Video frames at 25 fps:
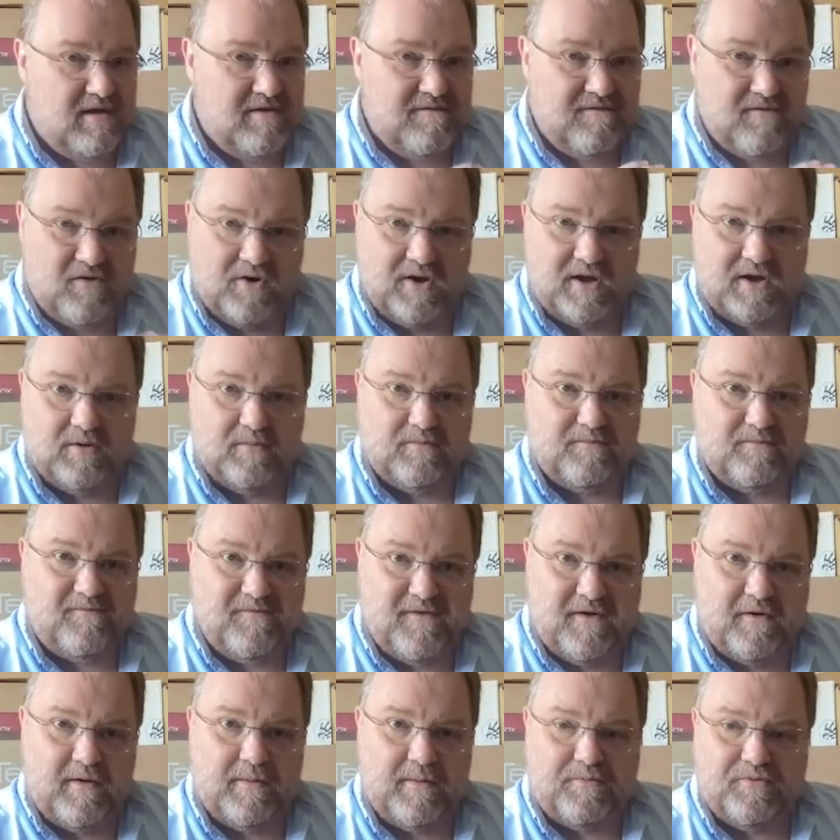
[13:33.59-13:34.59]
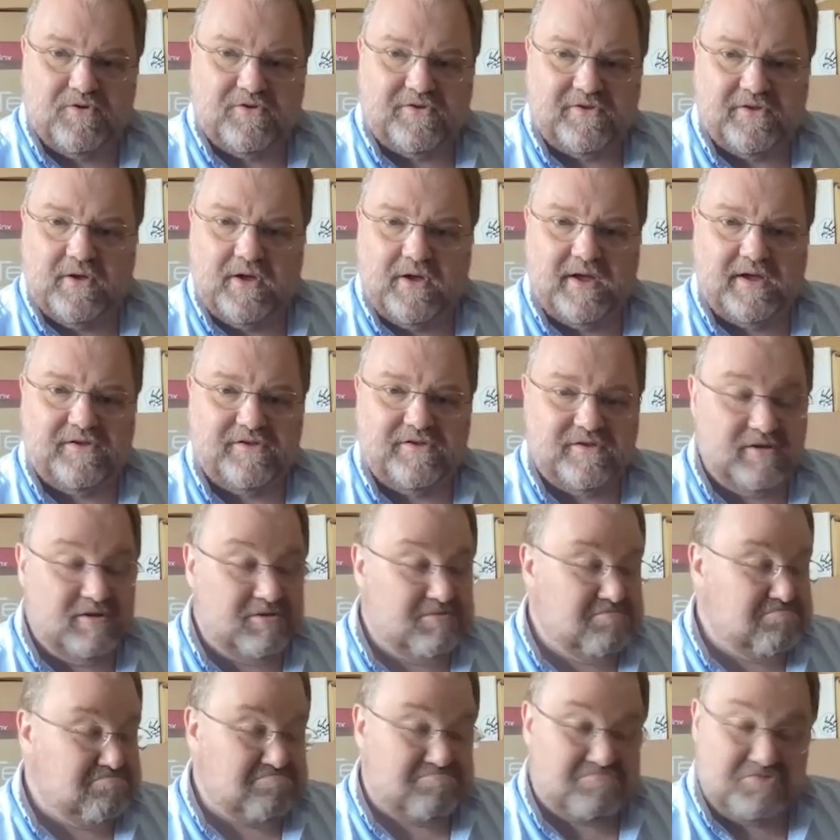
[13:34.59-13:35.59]
very good, very precise.
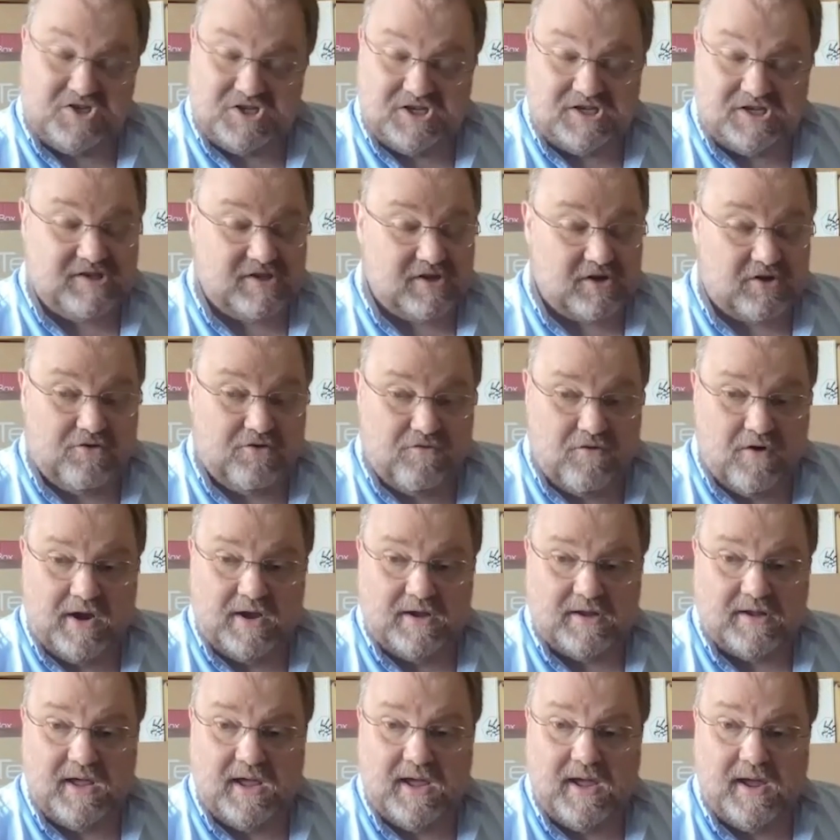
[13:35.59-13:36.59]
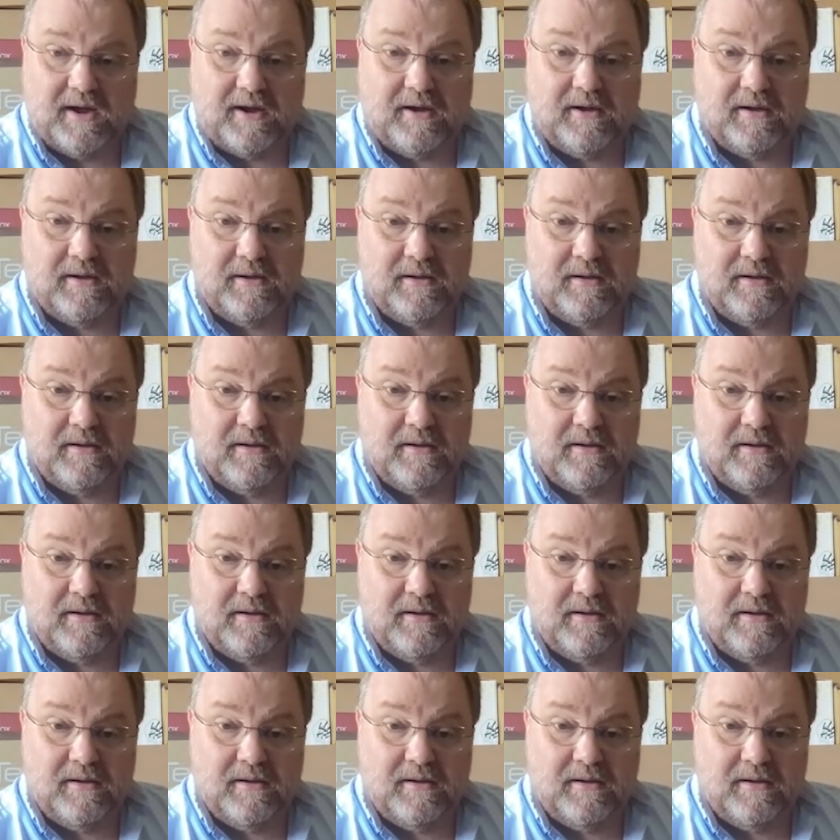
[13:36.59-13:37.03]
Just a great deck.